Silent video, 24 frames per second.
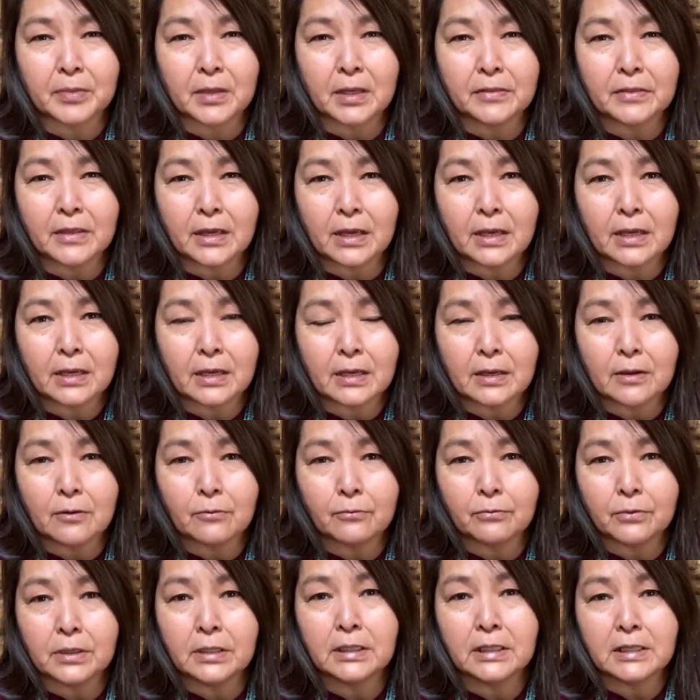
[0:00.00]
they
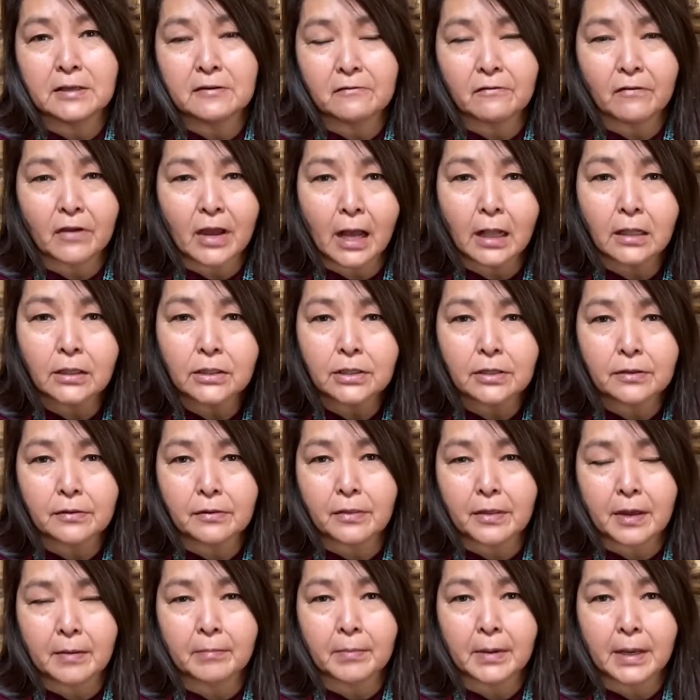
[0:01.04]
really value
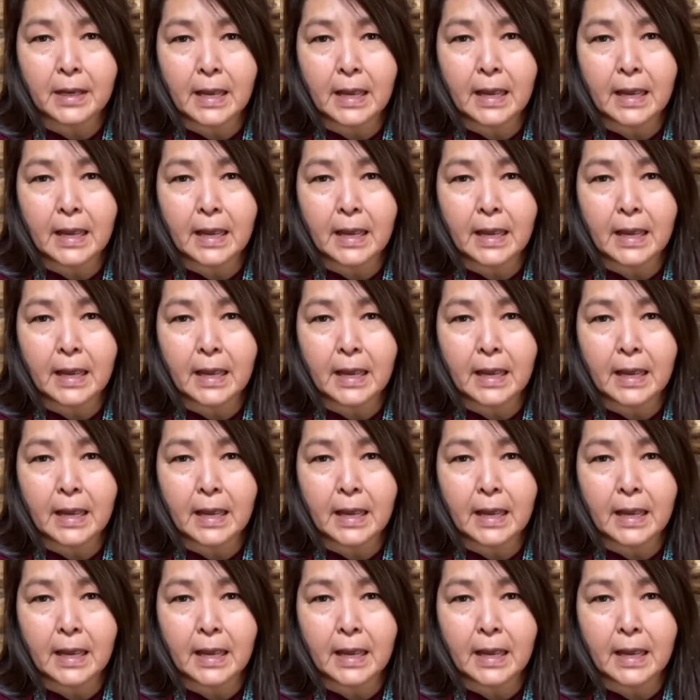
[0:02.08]
them,